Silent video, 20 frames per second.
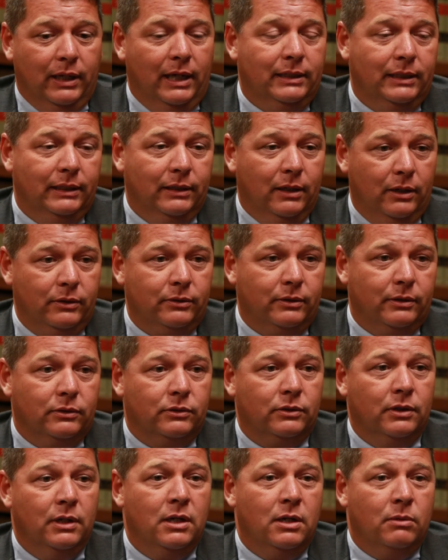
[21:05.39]

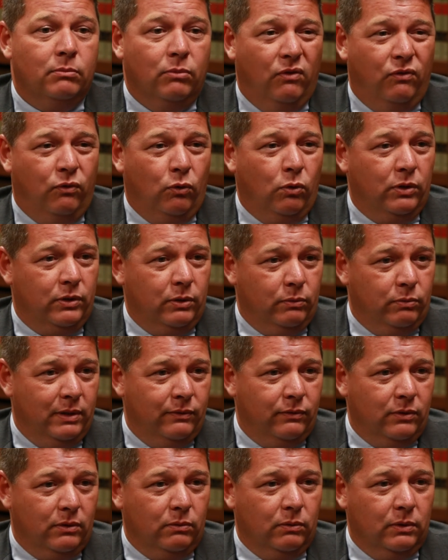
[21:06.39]
1900s, before the
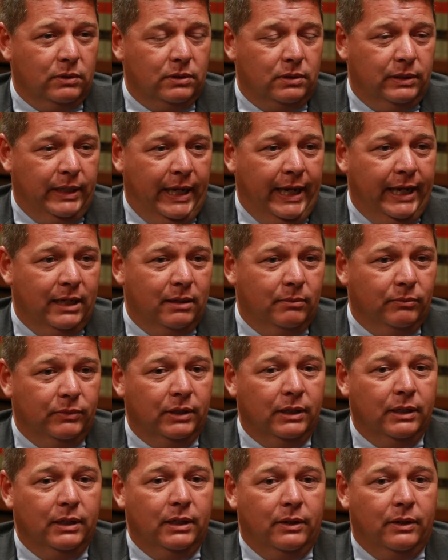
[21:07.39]
river was dammed,